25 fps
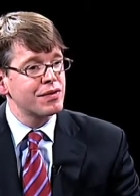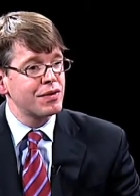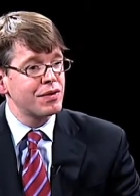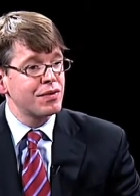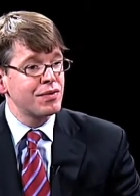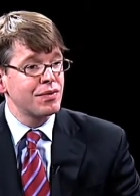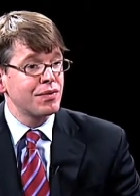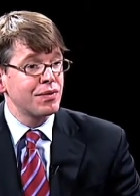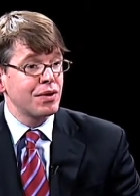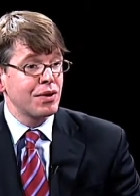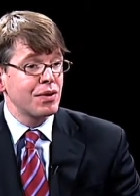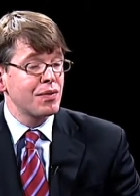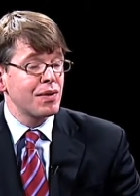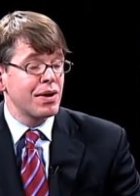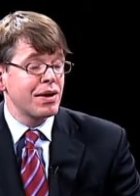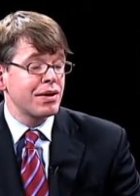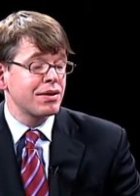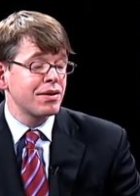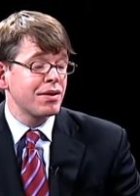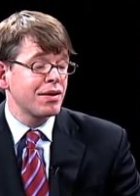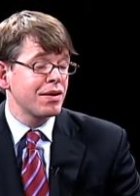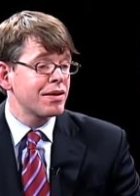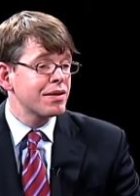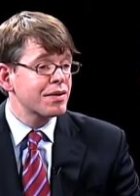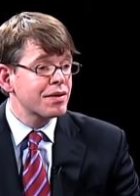to you and
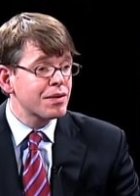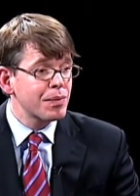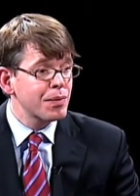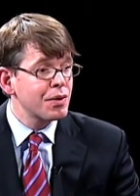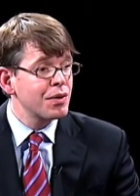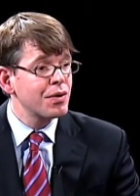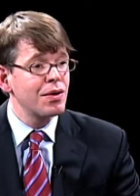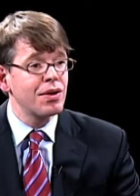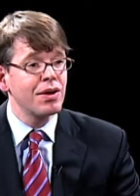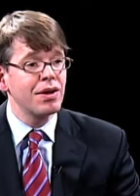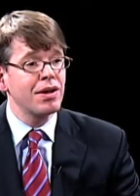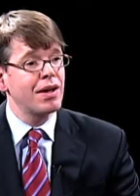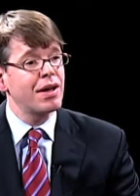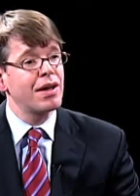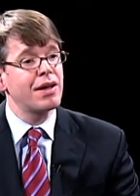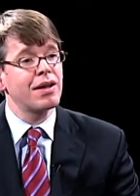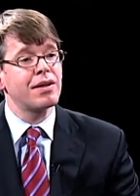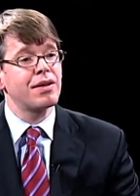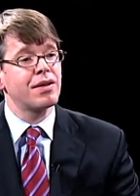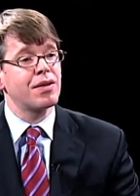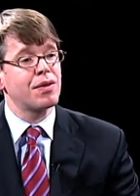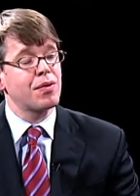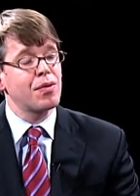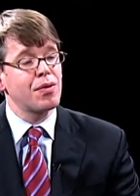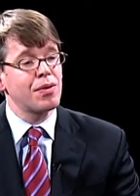to the community and
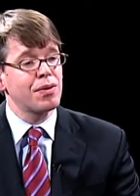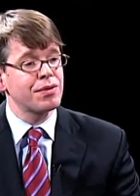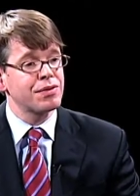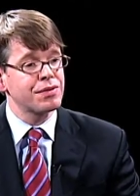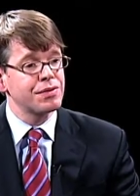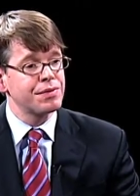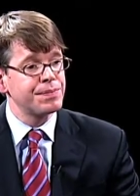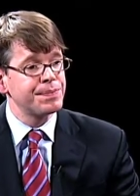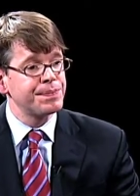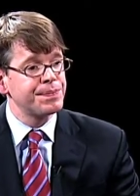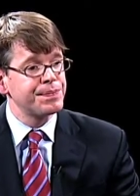to the courts.